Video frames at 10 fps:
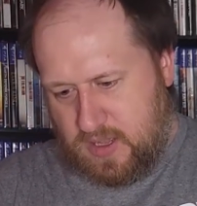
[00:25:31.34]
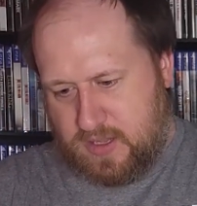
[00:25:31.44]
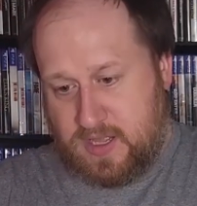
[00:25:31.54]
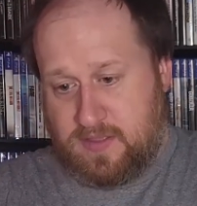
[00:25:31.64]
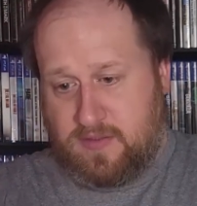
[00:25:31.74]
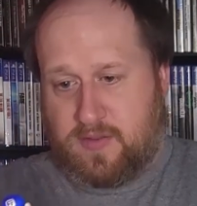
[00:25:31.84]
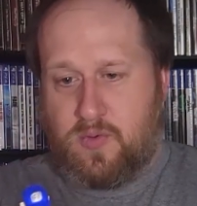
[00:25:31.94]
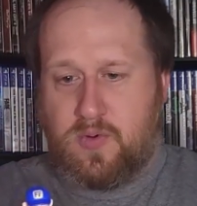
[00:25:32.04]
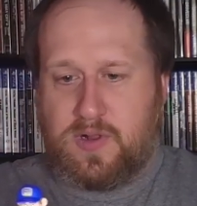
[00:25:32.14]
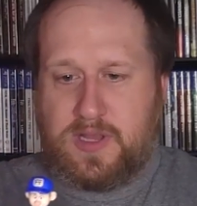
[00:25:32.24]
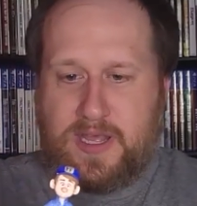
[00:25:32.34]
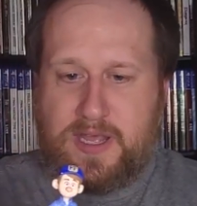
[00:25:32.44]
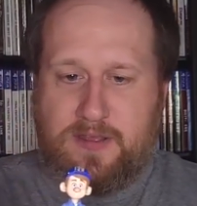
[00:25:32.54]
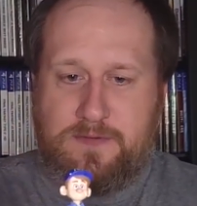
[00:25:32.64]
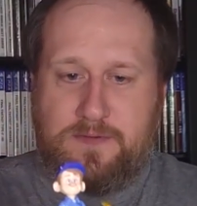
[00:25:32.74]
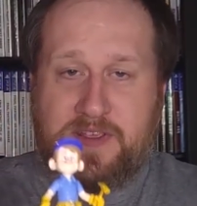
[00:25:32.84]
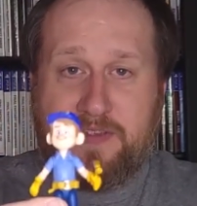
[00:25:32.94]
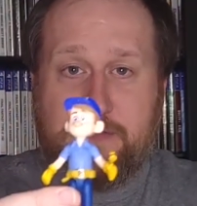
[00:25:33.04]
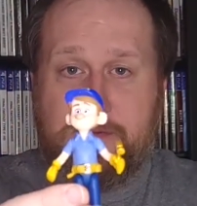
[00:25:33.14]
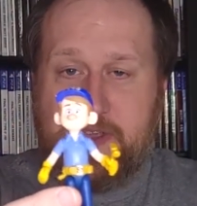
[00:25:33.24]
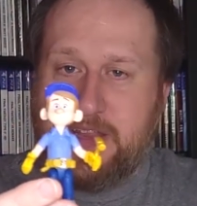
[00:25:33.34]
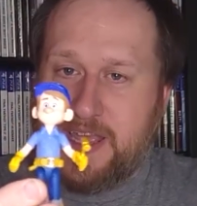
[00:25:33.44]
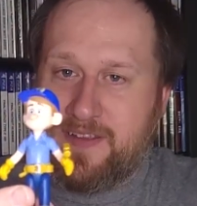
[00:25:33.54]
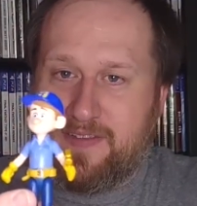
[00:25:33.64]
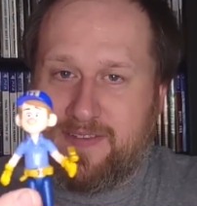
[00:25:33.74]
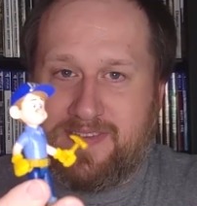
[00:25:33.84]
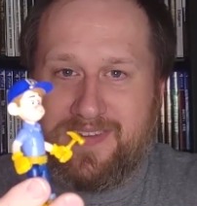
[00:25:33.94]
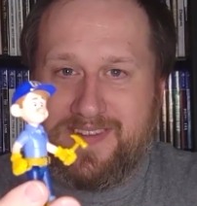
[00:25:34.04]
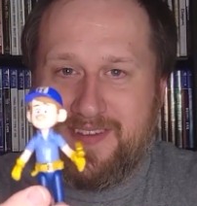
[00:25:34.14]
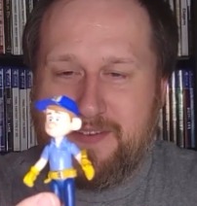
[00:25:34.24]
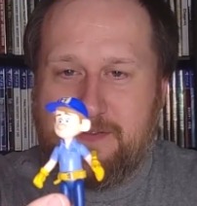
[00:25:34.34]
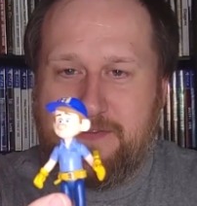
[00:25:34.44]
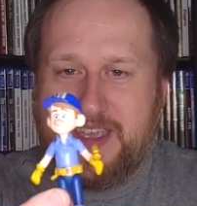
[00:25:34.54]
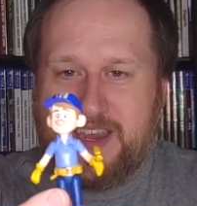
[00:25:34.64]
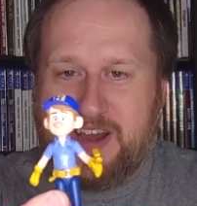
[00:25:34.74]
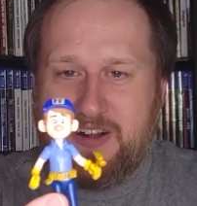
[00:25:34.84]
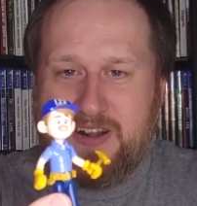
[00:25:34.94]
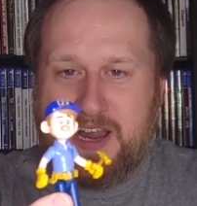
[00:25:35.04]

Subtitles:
Got this cool Fix-It Felix figure.